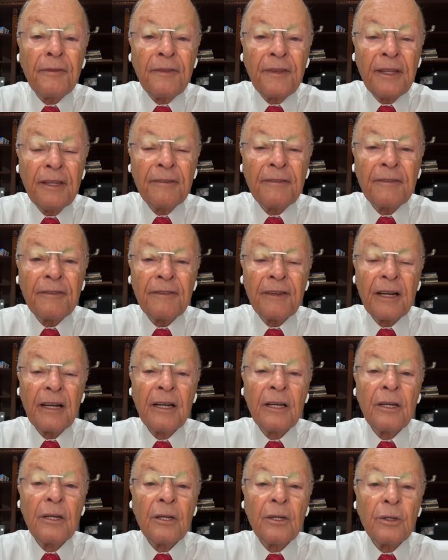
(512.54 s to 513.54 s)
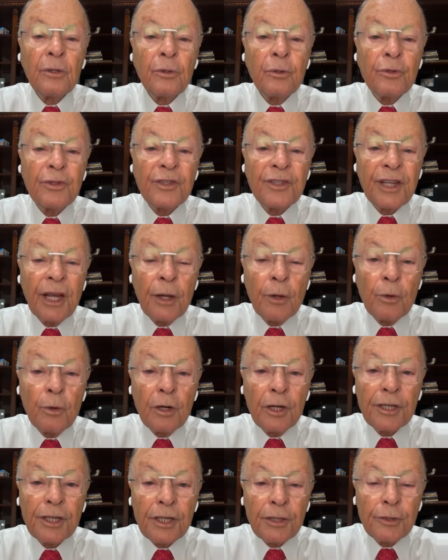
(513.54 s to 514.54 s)
a living
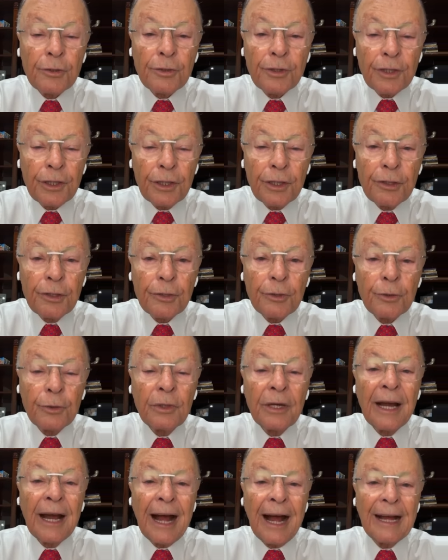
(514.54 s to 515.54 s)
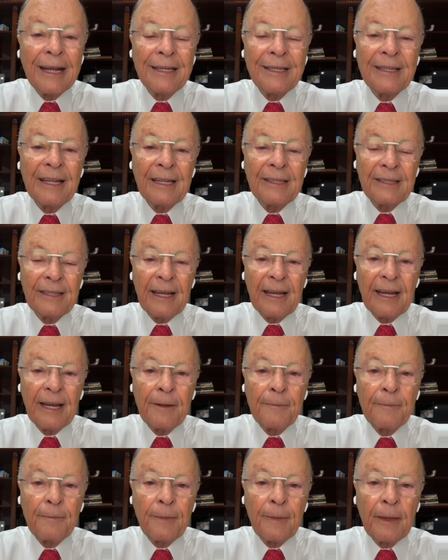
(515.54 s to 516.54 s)
witness of the Lord
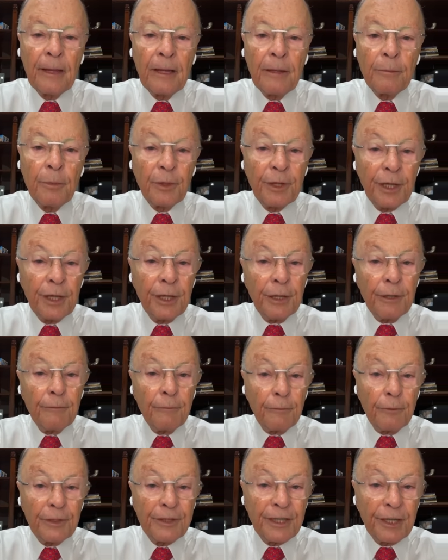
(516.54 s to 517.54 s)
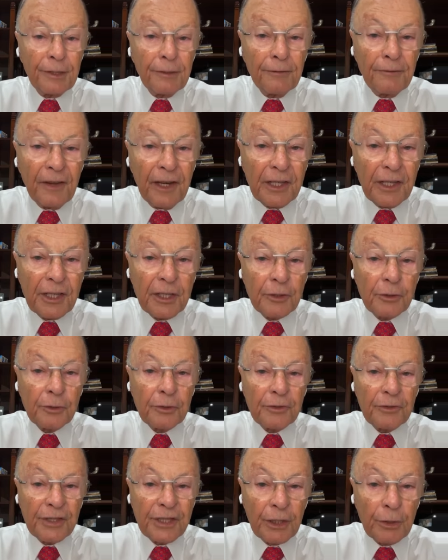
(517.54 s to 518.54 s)
Jesus here on earth. Because
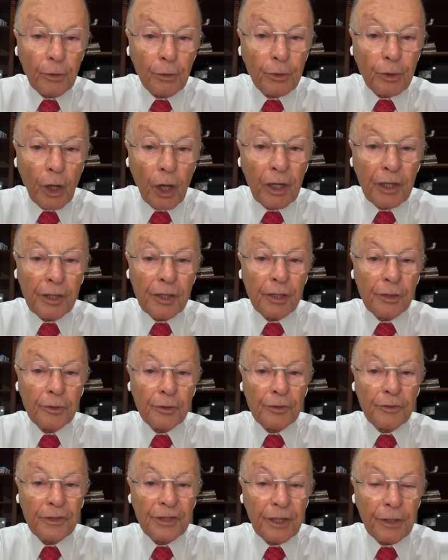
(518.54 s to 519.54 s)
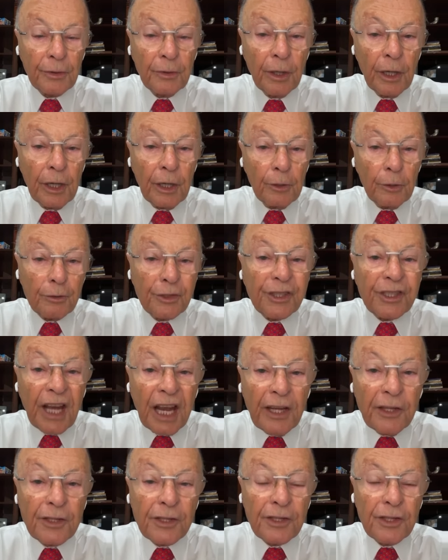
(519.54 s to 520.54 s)
you don't see Jesus, you don't touch
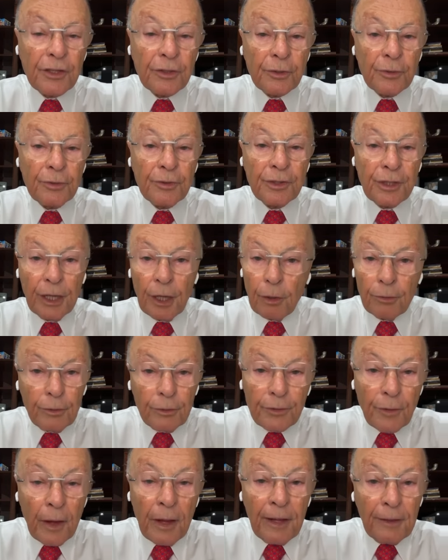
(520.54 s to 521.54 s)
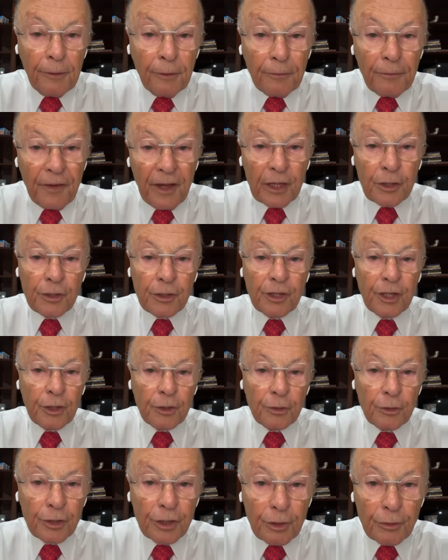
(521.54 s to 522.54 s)
Him, you don't feel Him. I don't
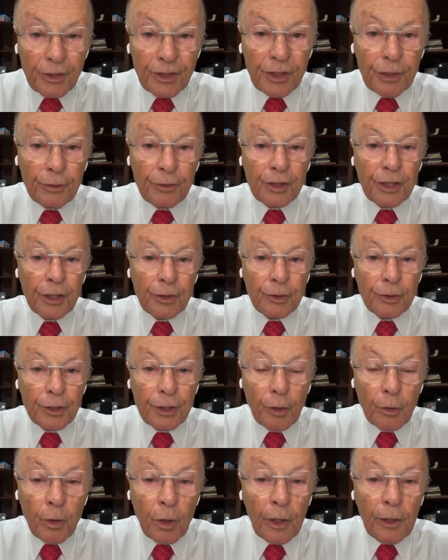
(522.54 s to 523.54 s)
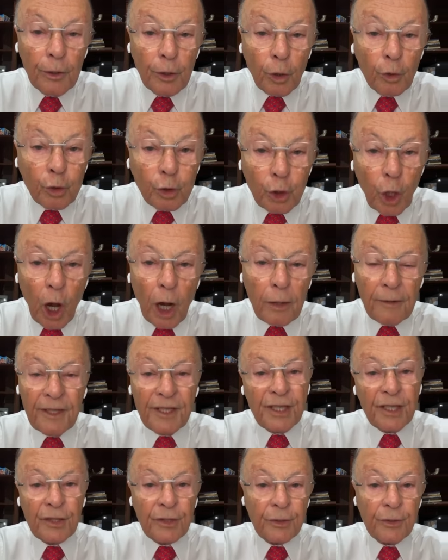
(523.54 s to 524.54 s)
see Jesus, I don't
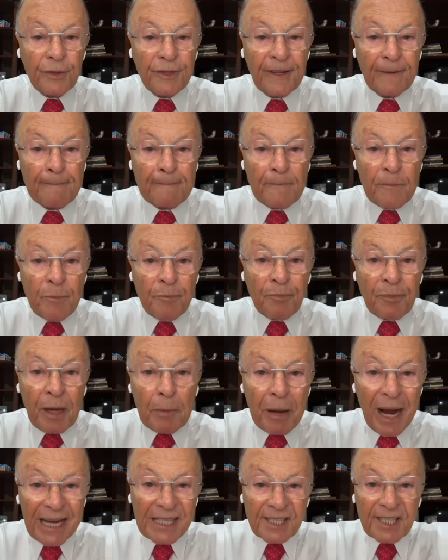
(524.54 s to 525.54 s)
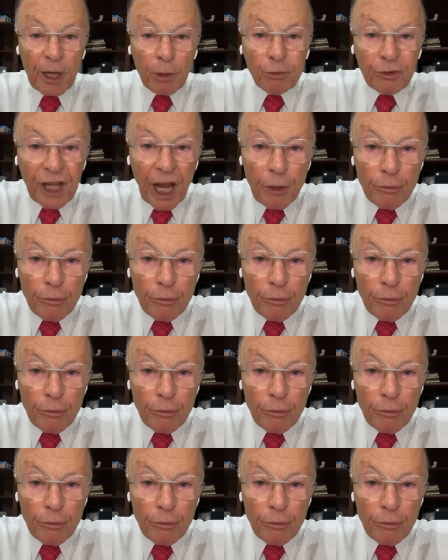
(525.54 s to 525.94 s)
feel Him or touch Him.